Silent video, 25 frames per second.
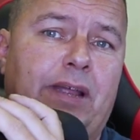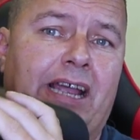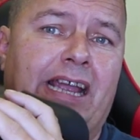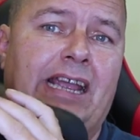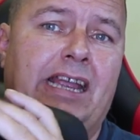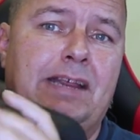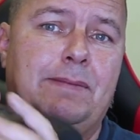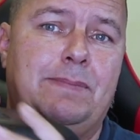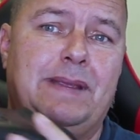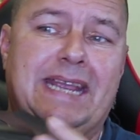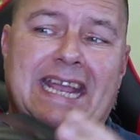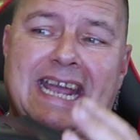
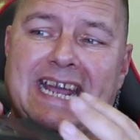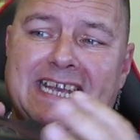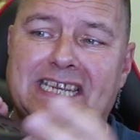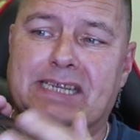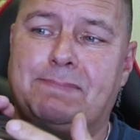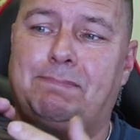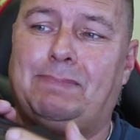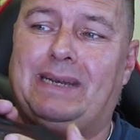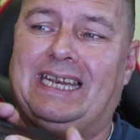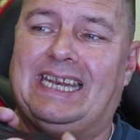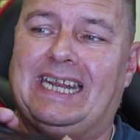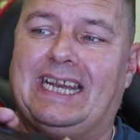
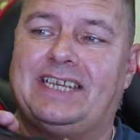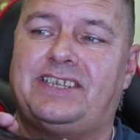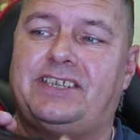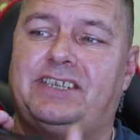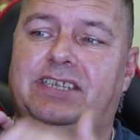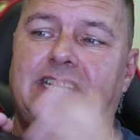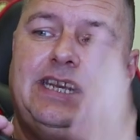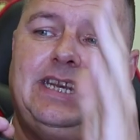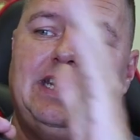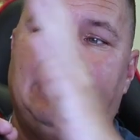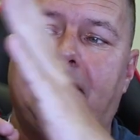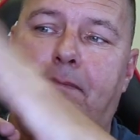ABS
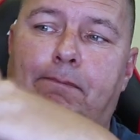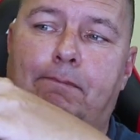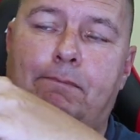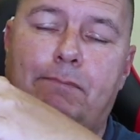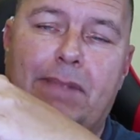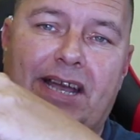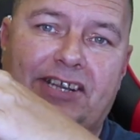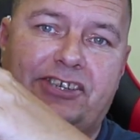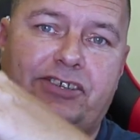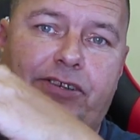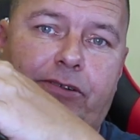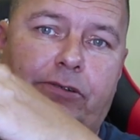plastic and
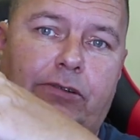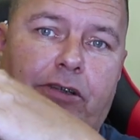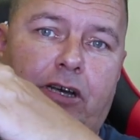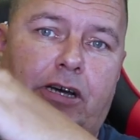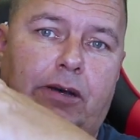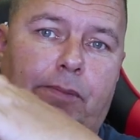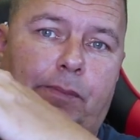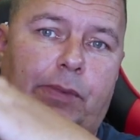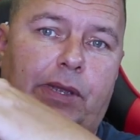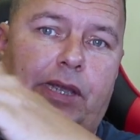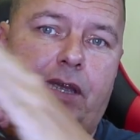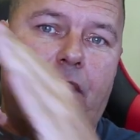metal
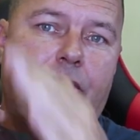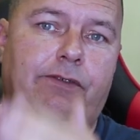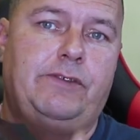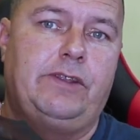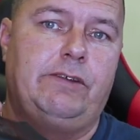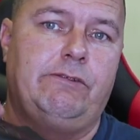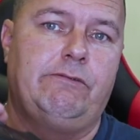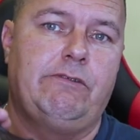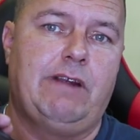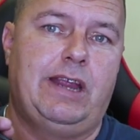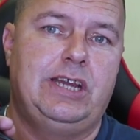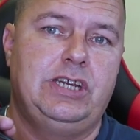up here for
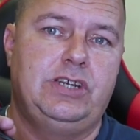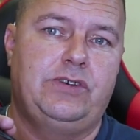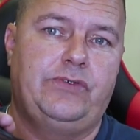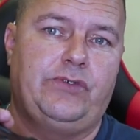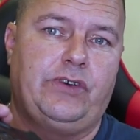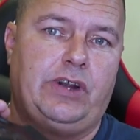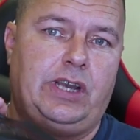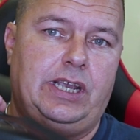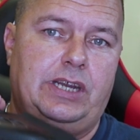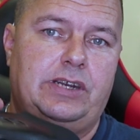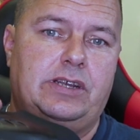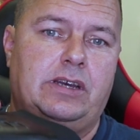the
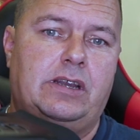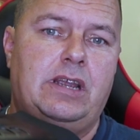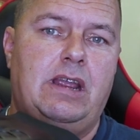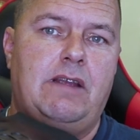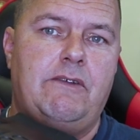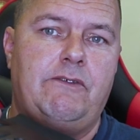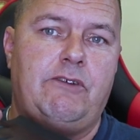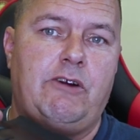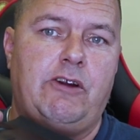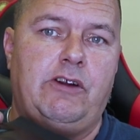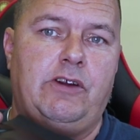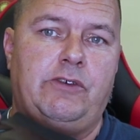rangefinder.
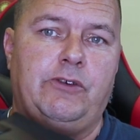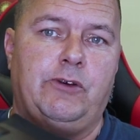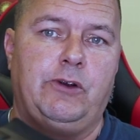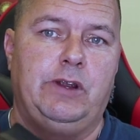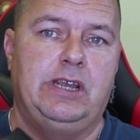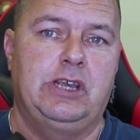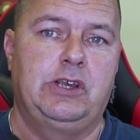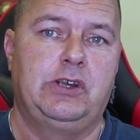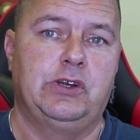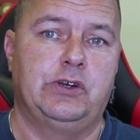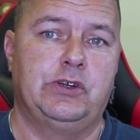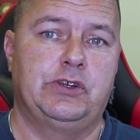Very,
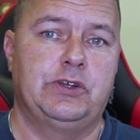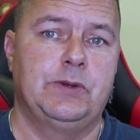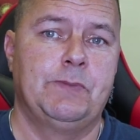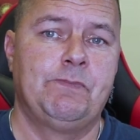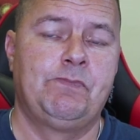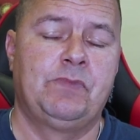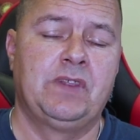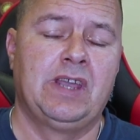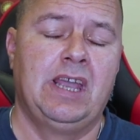very good.